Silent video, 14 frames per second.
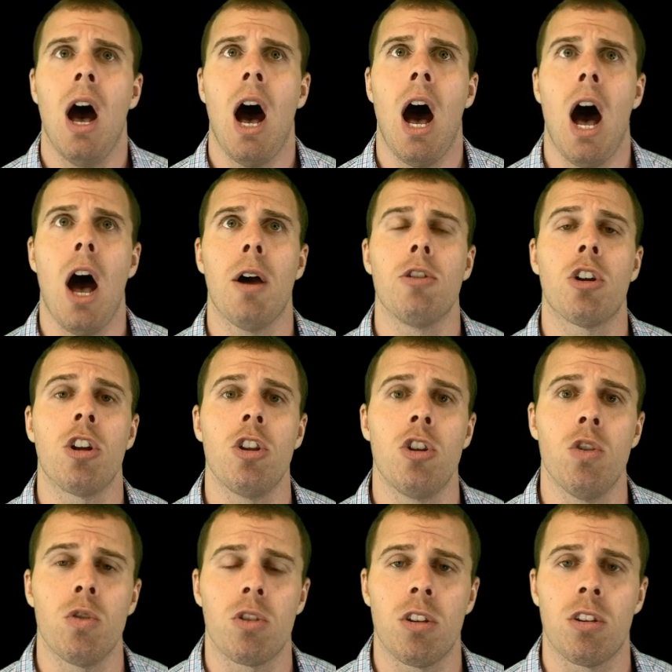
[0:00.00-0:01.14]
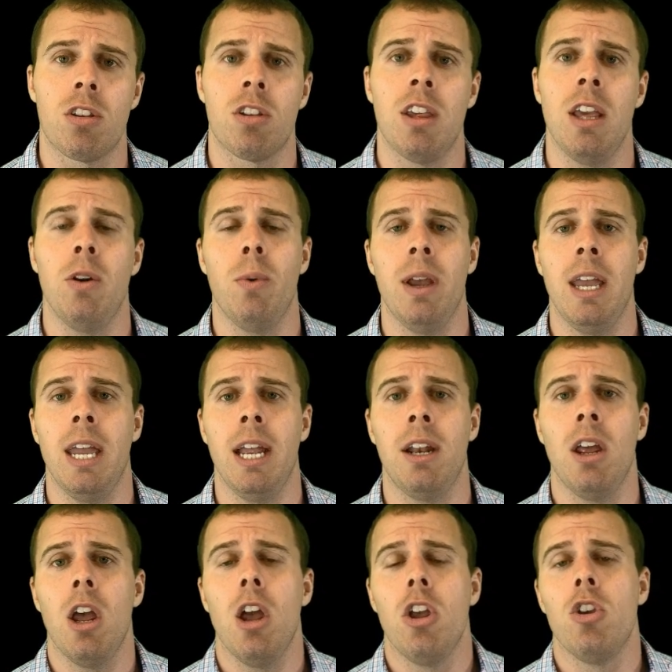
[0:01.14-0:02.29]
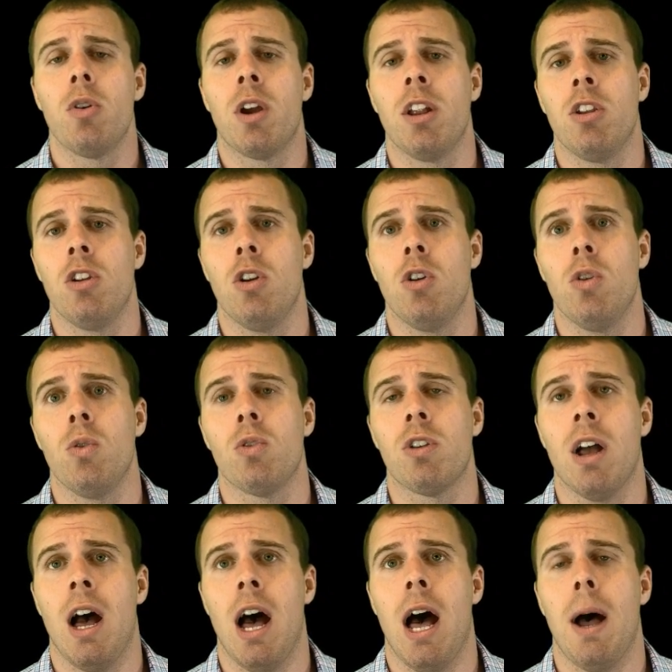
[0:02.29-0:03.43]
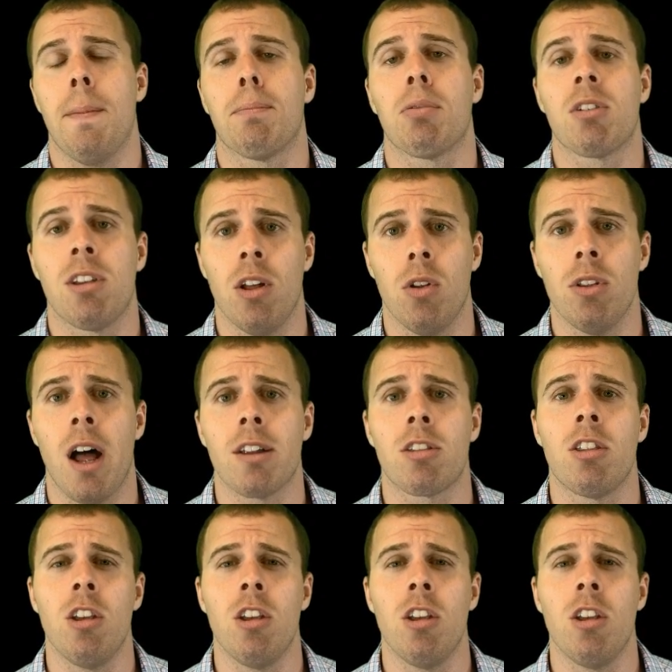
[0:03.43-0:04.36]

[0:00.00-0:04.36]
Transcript: You can use seaweed, you can use Brazil nuts.